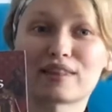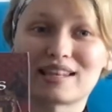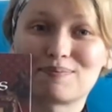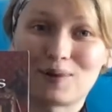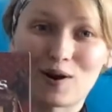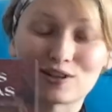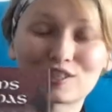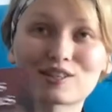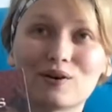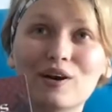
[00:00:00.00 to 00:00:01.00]
this project
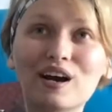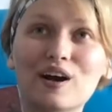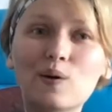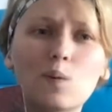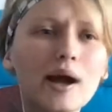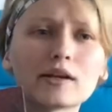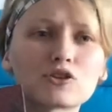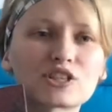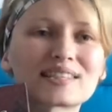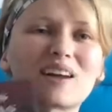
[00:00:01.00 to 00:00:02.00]
so why not
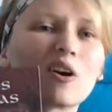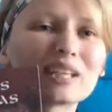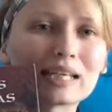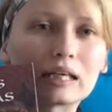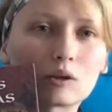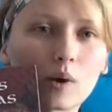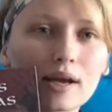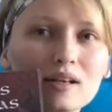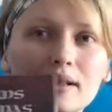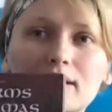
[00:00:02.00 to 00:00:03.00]
just starting it
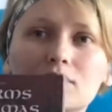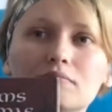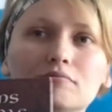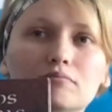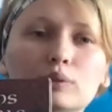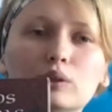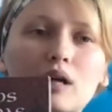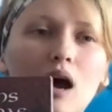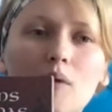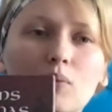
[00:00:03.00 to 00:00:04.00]
right? Like put
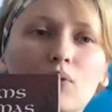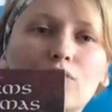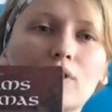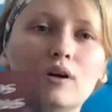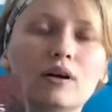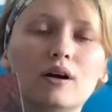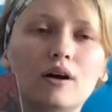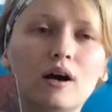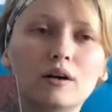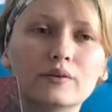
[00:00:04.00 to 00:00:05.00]
a couple
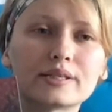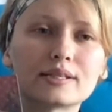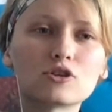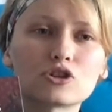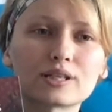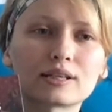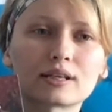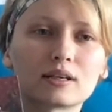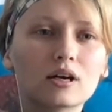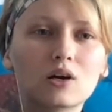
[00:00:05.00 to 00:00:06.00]
of hundred stitches in it
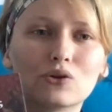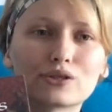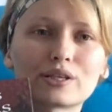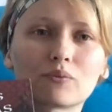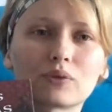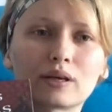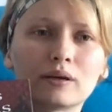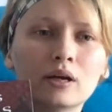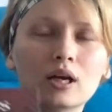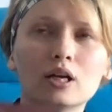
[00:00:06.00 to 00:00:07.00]
or something.
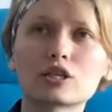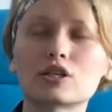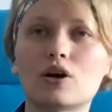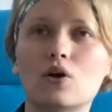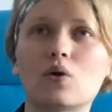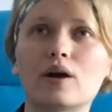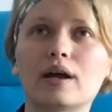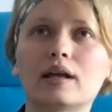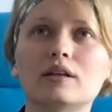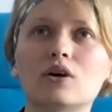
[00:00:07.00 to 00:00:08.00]
So,
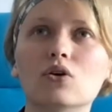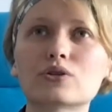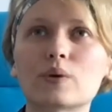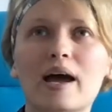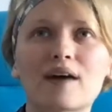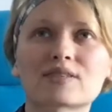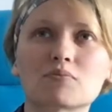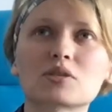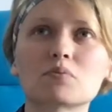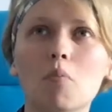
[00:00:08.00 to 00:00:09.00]
and also I have
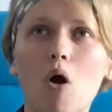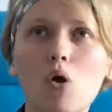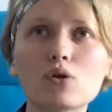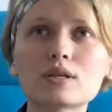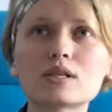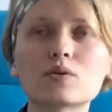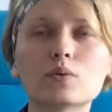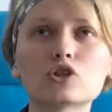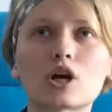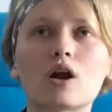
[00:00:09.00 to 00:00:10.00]
some smalls
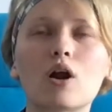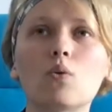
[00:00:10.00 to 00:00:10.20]
which are